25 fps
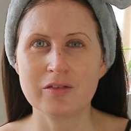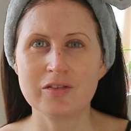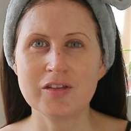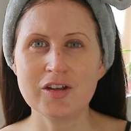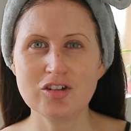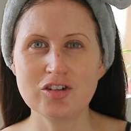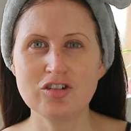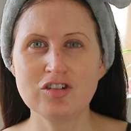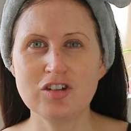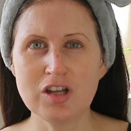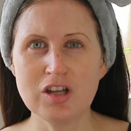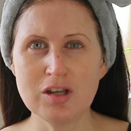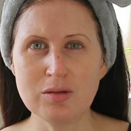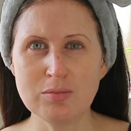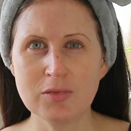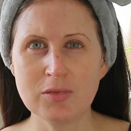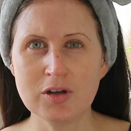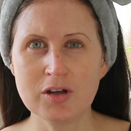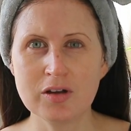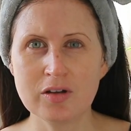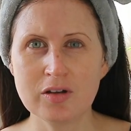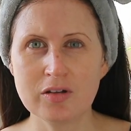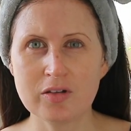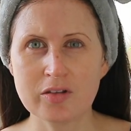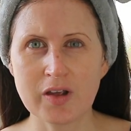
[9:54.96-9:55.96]
This this sheet
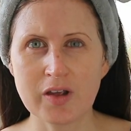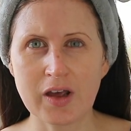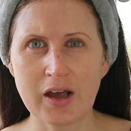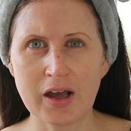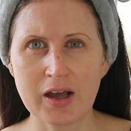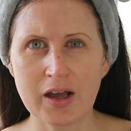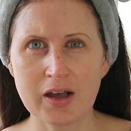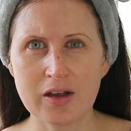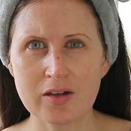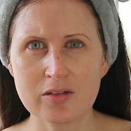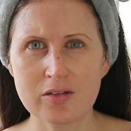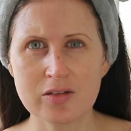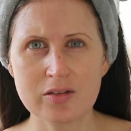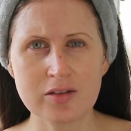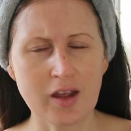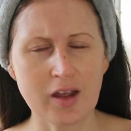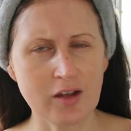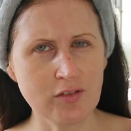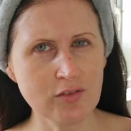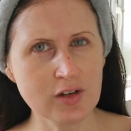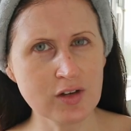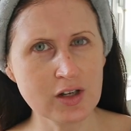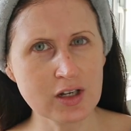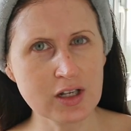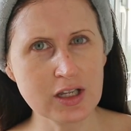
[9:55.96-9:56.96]
mask has
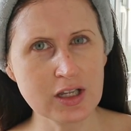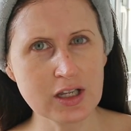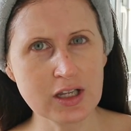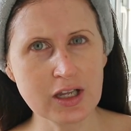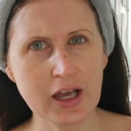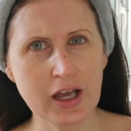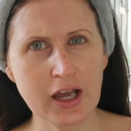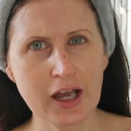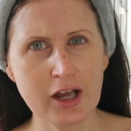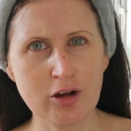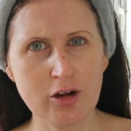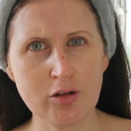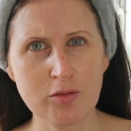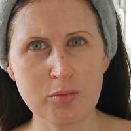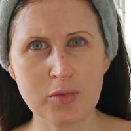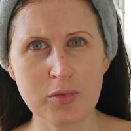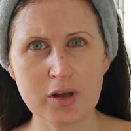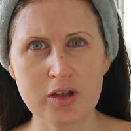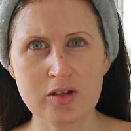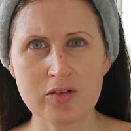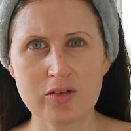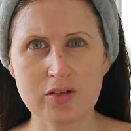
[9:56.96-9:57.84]
definitely helped my